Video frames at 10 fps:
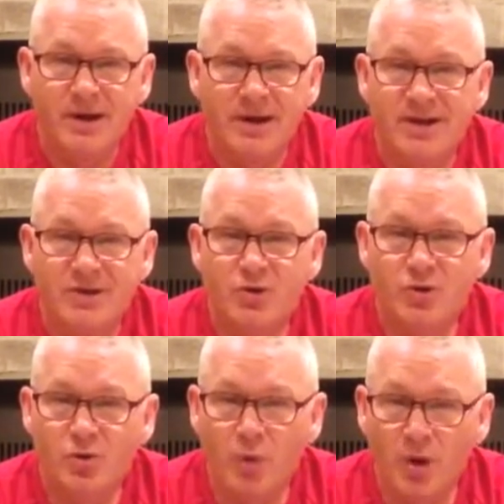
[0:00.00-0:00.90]
He
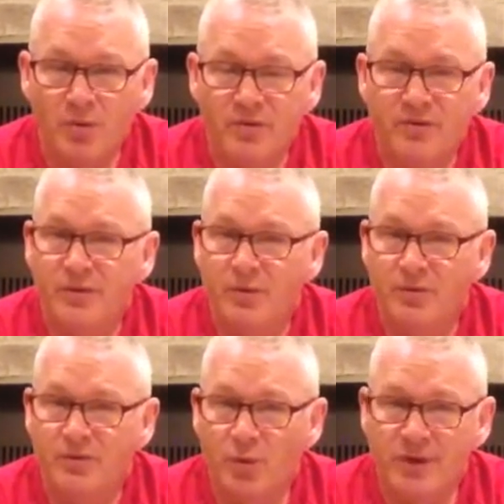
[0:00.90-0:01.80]
knew what was
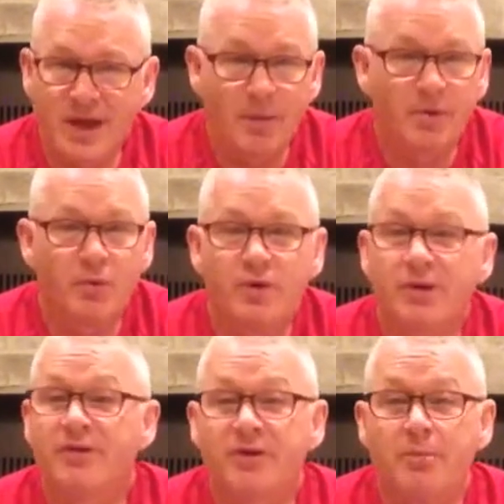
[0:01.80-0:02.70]
going to happen.
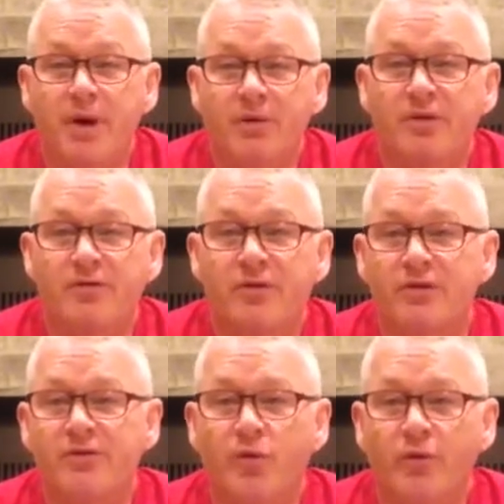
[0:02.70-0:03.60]
Let's compare this to the
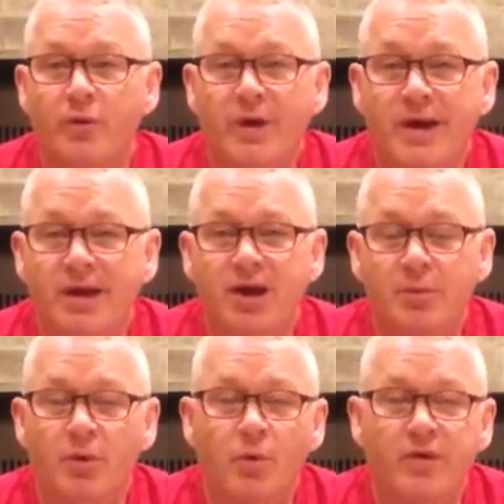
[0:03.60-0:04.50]
story we had a
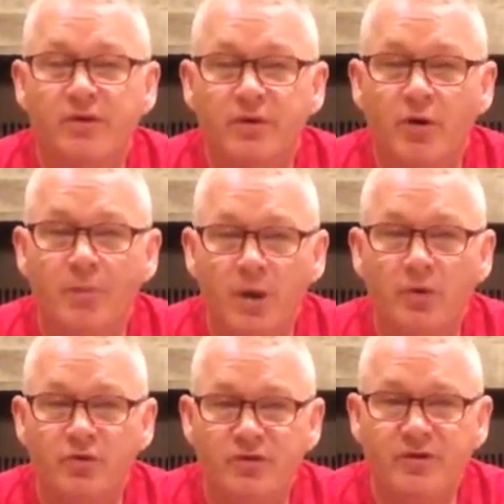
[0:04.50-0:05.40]
couple of weeks ago about
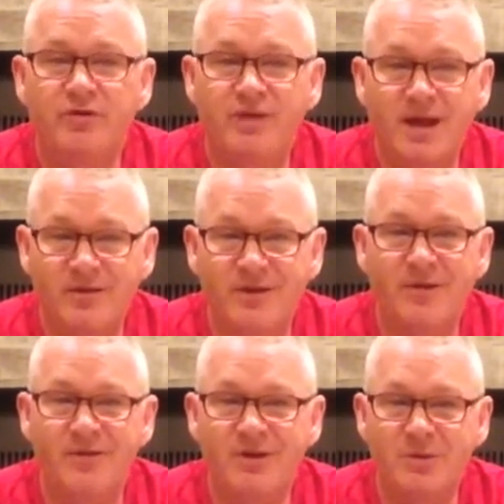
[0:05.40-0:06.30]
when Jesus cast
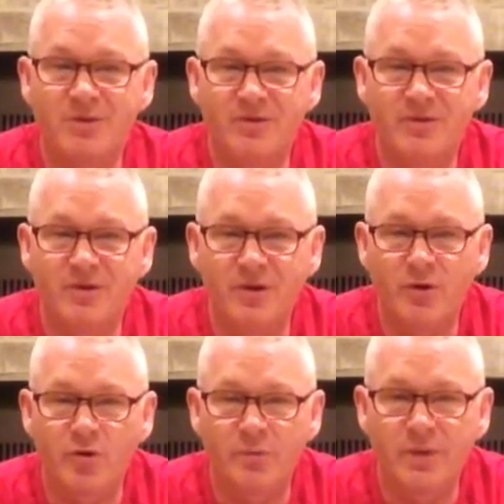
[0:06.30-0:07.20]
out the demons into the
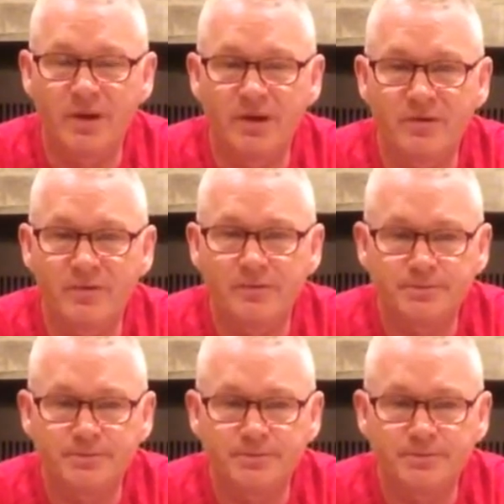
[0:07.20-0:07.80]
herd of pigs.